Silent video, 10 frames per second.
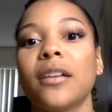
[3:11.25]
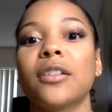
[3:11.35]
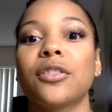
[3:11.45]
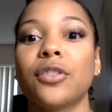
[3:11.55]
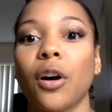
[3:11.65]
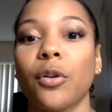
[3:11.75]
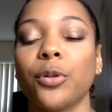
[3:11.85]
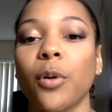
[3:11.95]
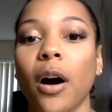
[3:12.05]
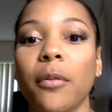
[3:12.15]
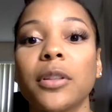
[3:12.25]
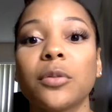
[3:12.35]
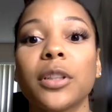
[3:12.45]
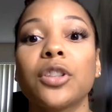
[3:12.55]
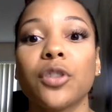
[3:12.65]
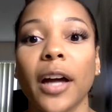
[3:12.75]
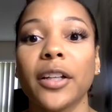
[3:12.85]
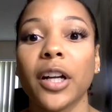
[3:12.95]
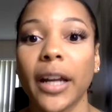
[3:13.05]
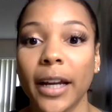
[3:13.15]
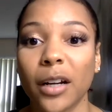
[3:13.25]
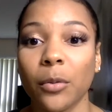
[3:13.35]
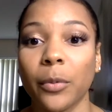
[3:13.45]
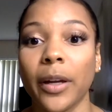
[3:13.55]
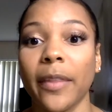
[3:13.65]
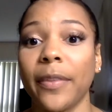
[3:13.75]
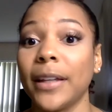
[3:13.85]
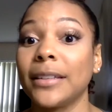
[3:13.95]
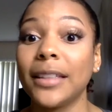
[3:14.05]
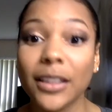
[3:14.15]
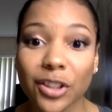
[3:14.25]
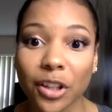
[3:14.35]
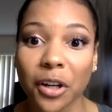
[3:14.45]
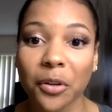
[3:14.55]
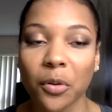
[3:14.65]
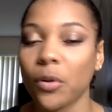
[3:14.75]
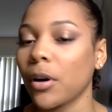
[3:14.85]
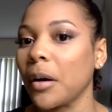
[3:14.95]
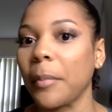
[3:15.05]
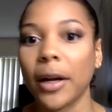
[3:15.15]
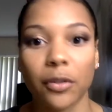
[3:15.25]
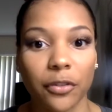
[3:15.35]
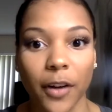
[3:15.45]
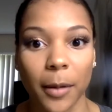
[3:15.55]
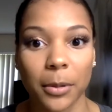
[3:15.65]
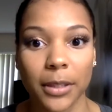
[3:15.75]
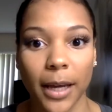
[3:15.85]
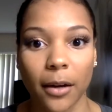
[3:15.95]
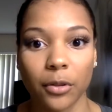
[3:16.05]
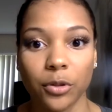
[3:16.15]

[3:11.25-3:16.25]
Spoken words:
So you always want to dry your hair with a t-shirt or a microfiber towel.